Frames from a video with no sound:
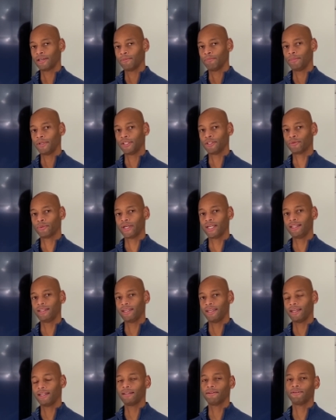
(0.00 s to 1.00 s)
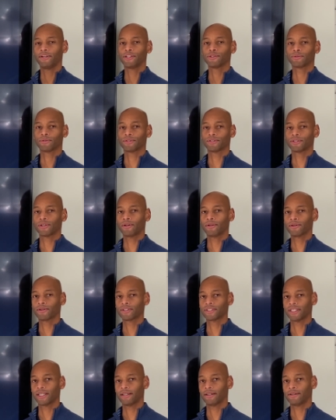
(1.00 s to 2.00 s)
between the individual solar
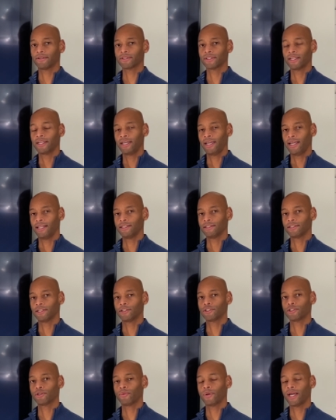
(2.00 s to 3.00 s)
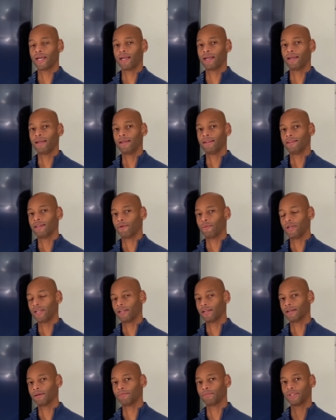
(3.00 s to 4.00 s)
cells in such a way that we
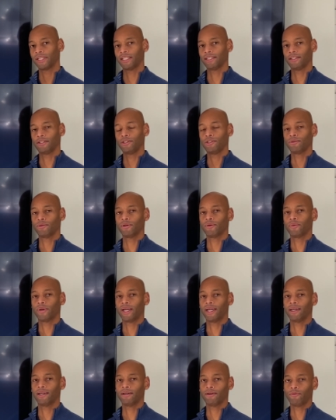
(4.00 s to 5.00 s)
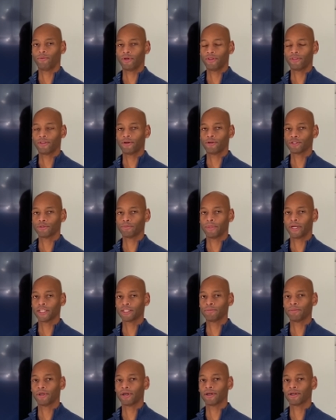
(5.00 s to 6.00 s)
can completely do away with those bus
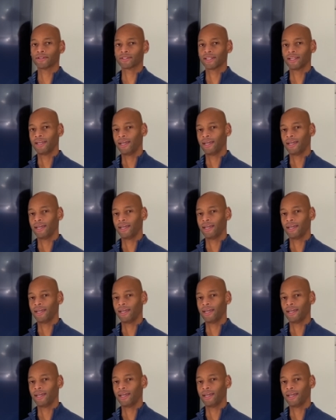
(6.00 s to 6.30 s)
bars,